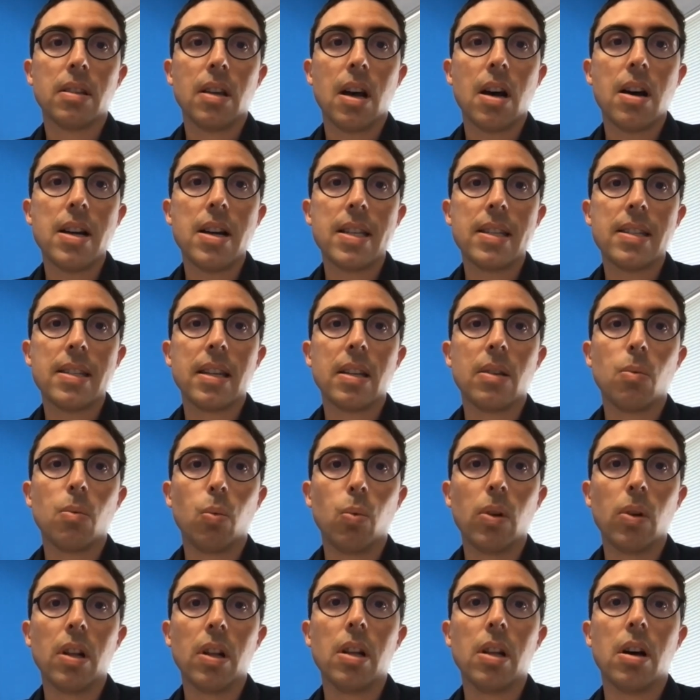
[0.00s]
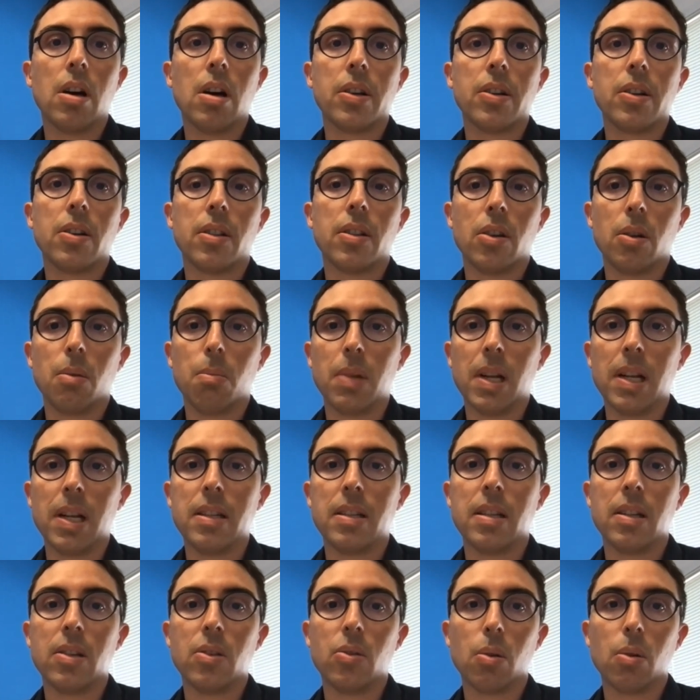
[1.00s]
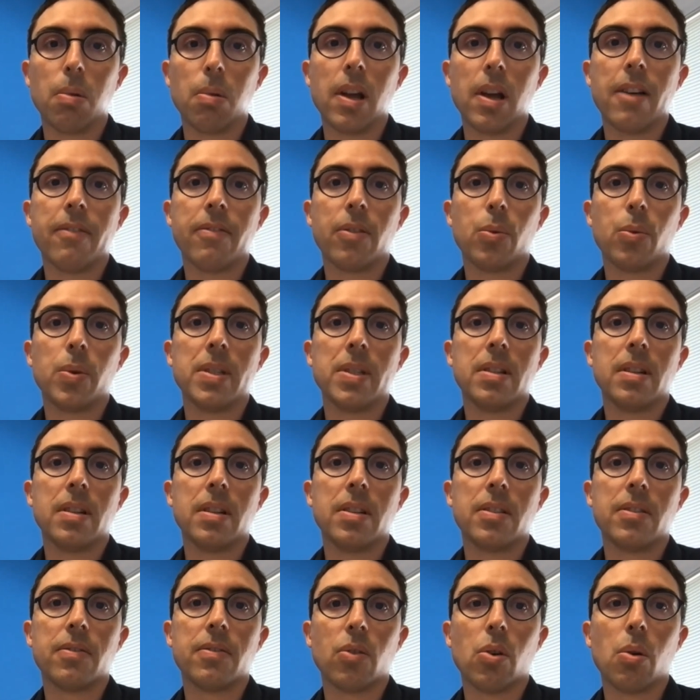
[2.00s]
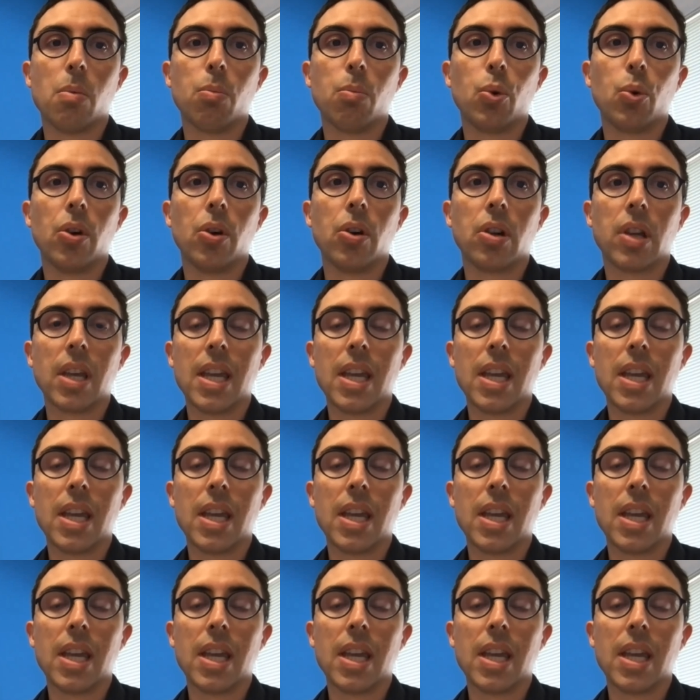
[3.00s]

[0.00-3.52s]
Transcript: ANZ will honour the ability to apply for residence from work,